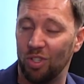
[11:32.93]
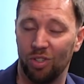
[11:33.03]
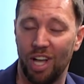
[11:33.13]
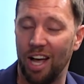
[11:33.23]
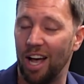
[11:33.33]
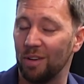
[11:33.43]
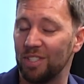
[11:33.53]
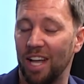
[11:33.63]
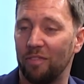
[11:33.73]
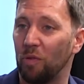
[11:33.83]
How's
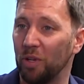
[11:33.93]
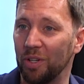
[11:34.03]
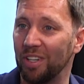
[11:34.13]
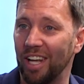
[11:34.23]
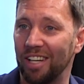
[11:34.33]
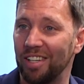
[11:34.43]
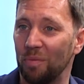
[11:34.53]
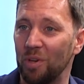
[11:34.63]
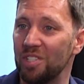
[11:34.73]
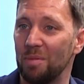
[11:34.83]
that for you, and
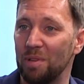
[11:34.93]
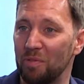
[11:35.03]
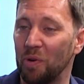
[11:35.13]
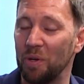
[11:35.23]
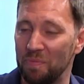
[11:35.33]
what does that mean for you?